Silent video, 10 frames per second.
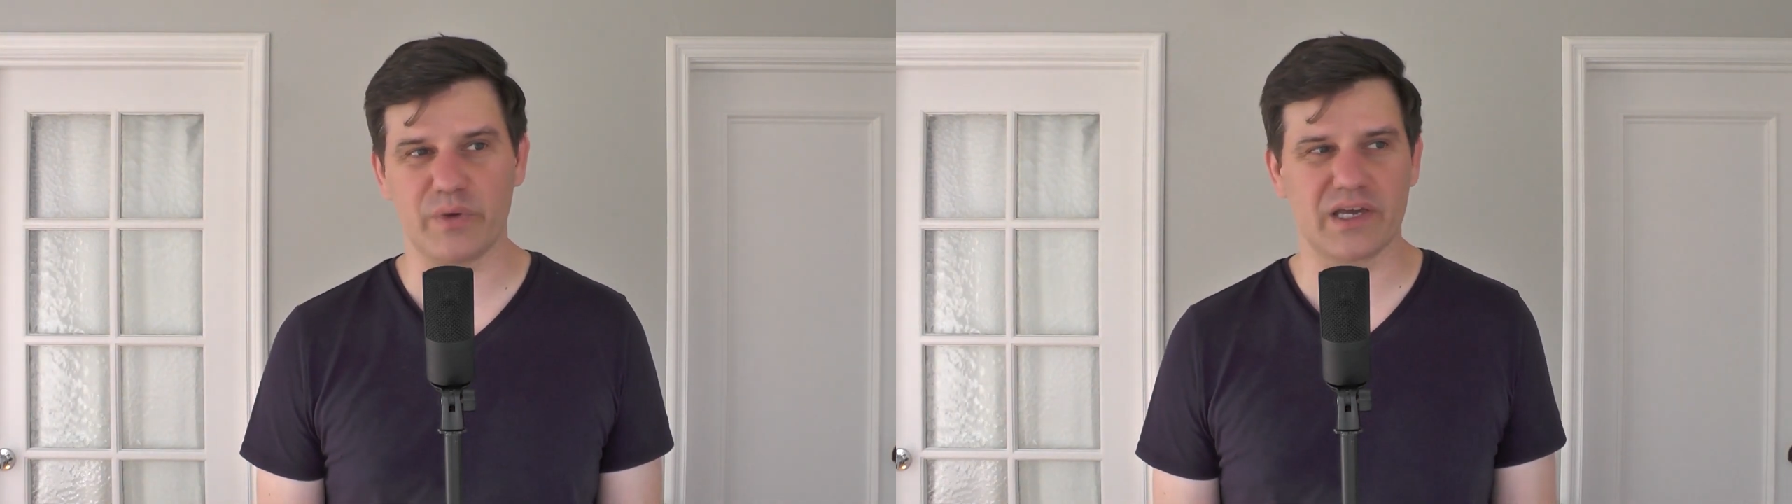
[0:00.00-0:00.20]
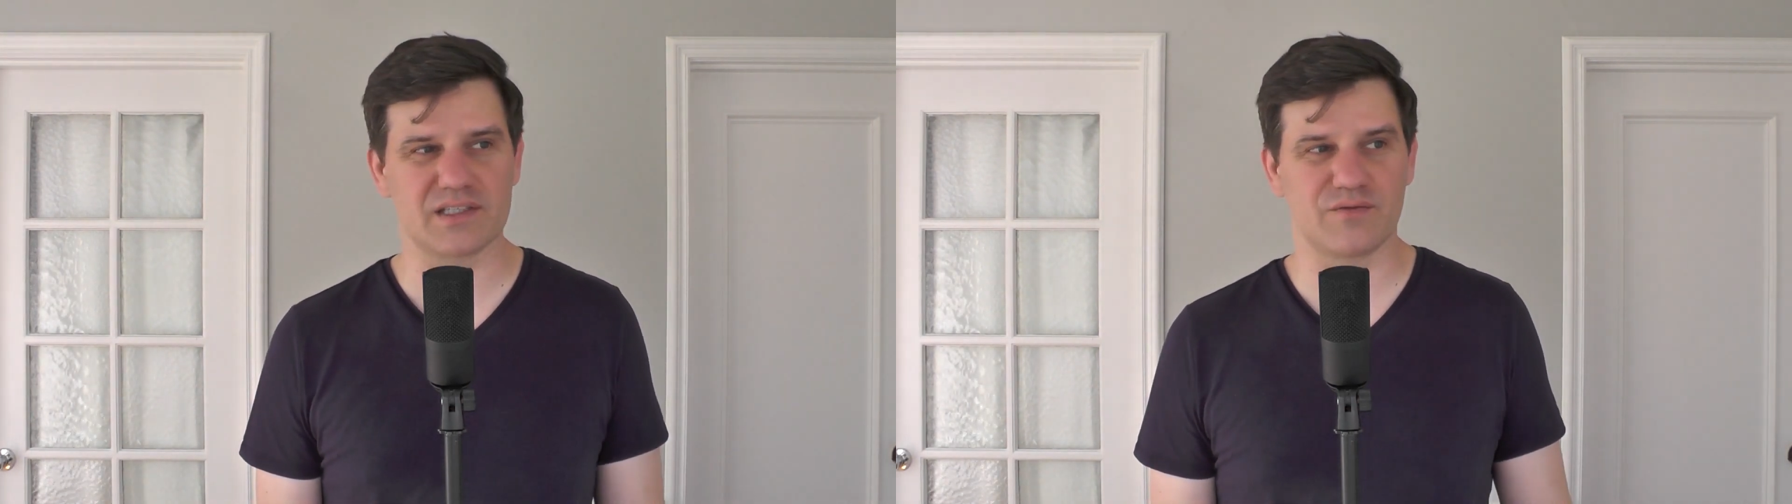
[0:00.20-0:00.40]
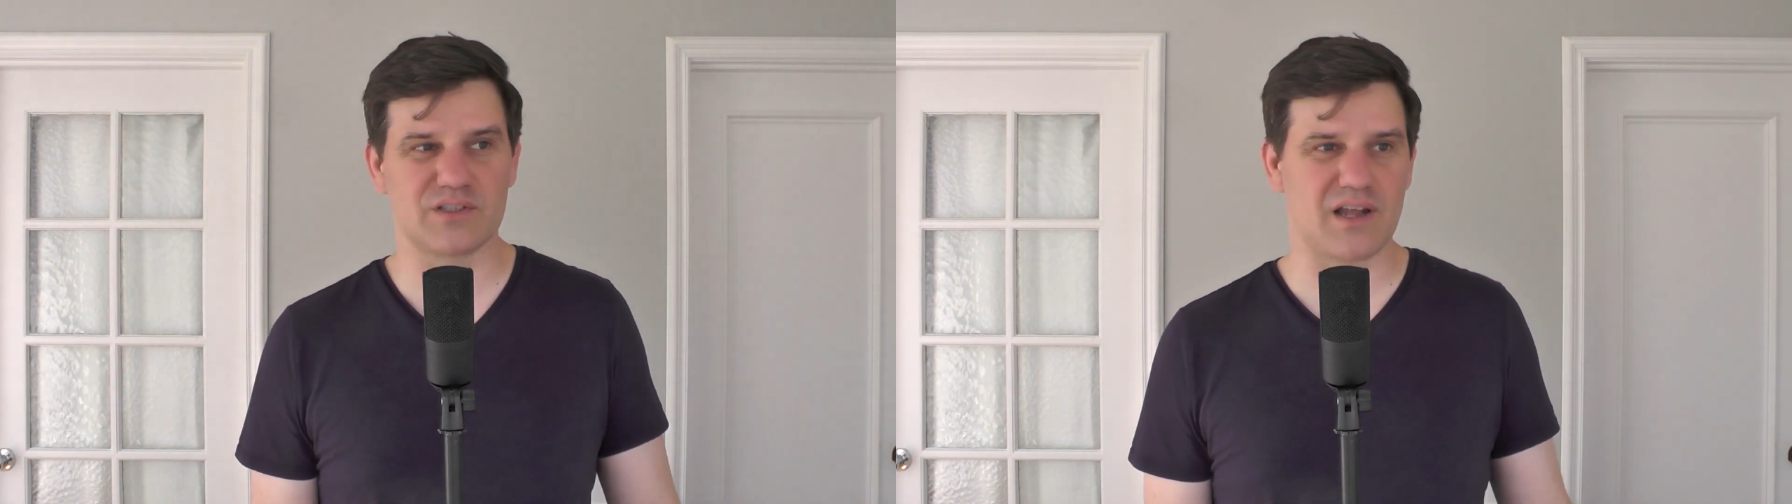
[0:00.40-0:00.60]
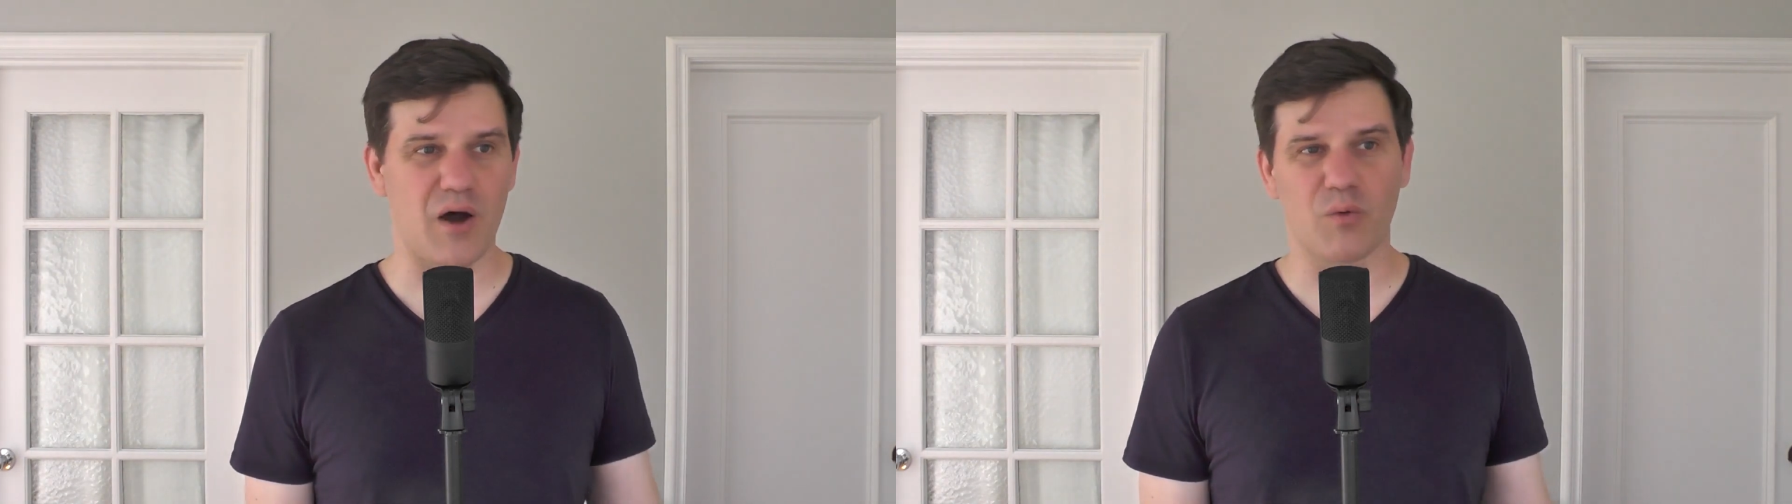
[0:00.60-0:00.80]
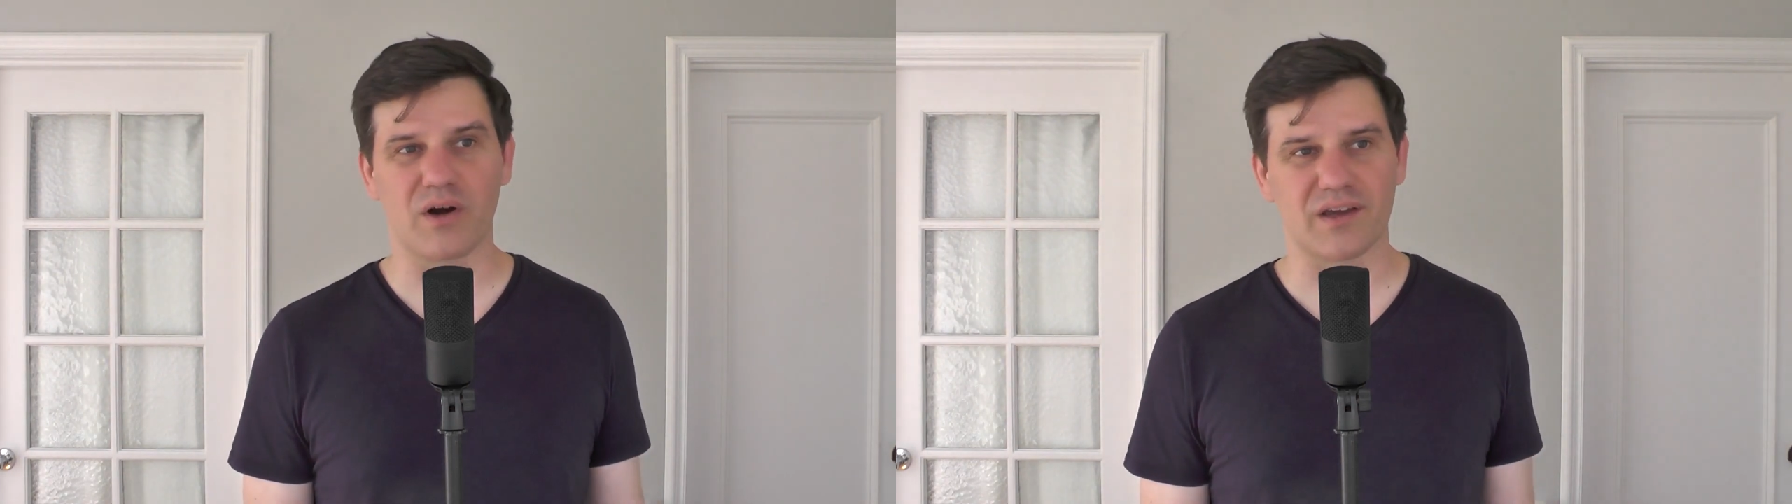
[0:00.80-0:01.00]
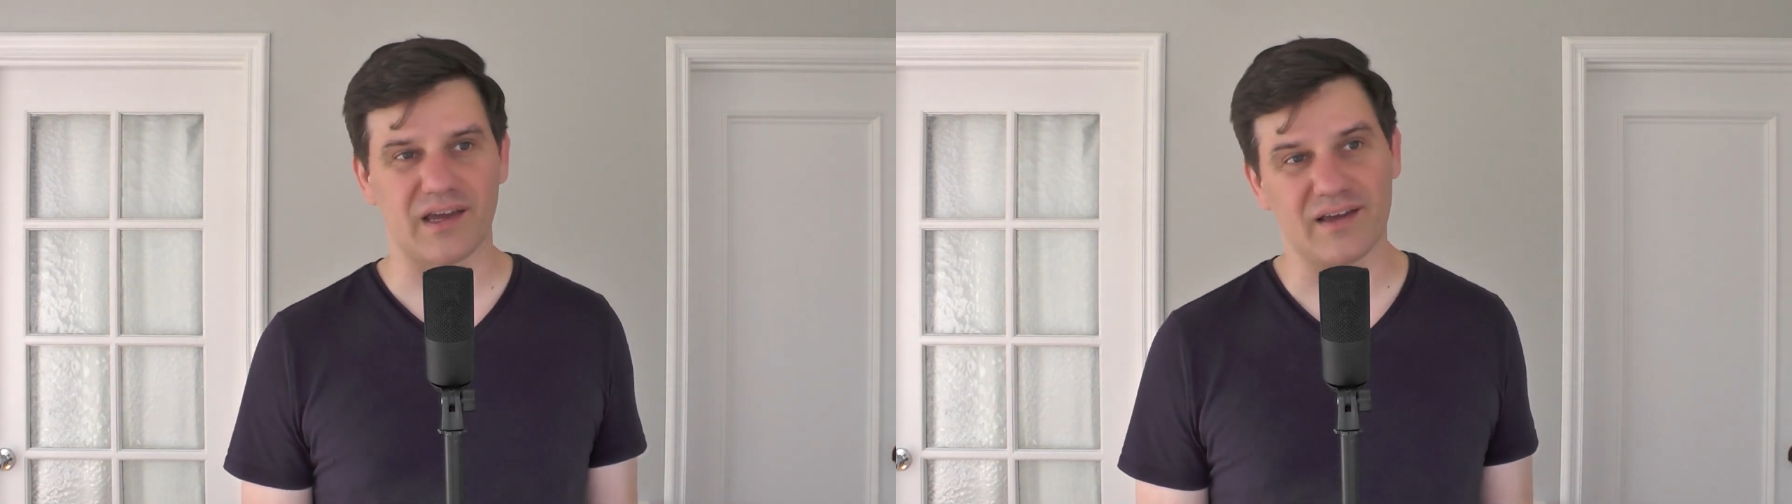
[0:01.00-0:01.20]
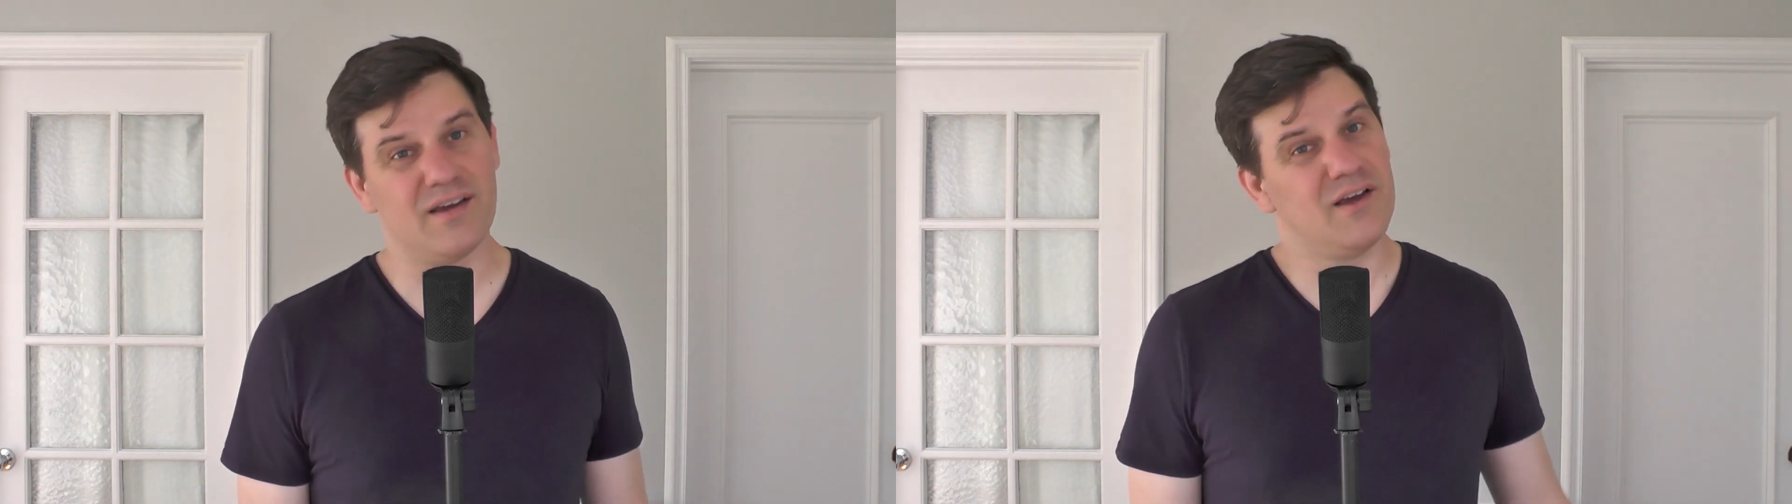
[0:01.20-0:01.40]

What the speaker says: because if it's not working,